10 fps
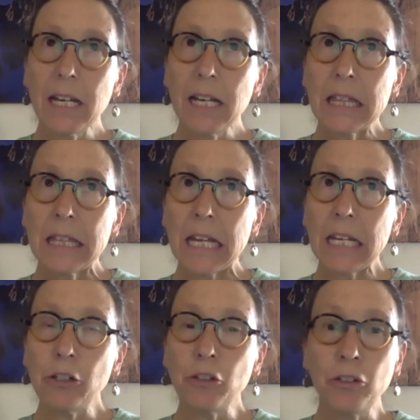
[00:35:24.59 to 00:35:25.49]

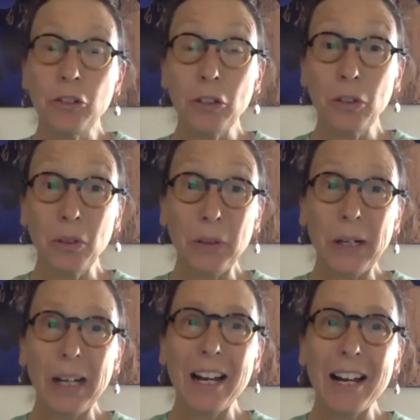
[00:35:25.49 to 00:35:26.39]
They do.
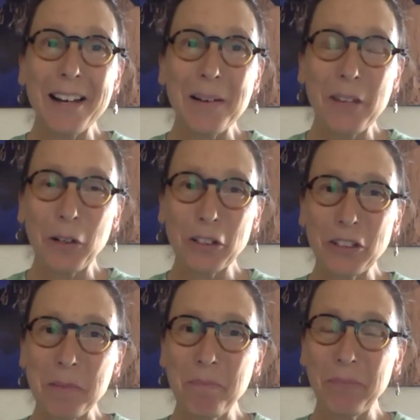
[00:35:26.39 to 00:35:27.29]
There are
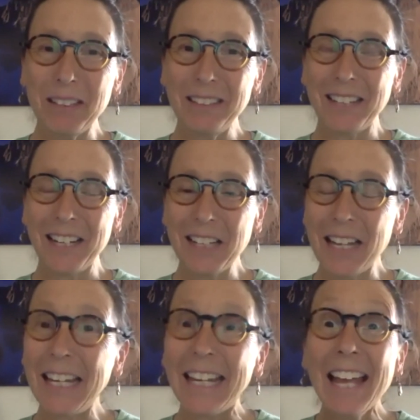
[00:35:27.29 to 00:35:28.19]
some
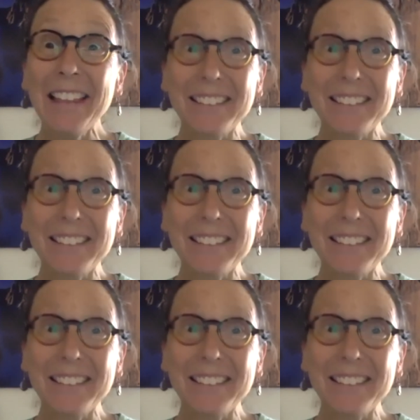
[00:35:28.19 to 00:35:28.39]
and again,